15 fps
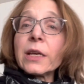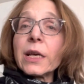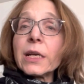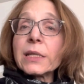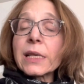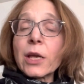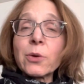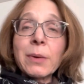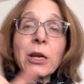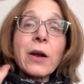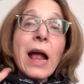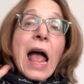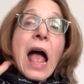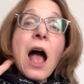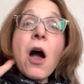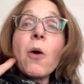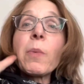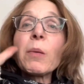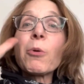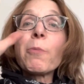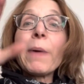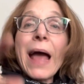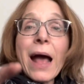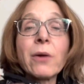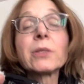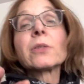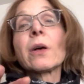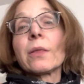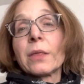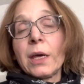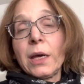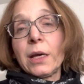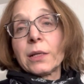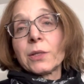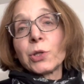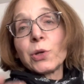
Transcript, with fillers: is and no matter how people pounce on things,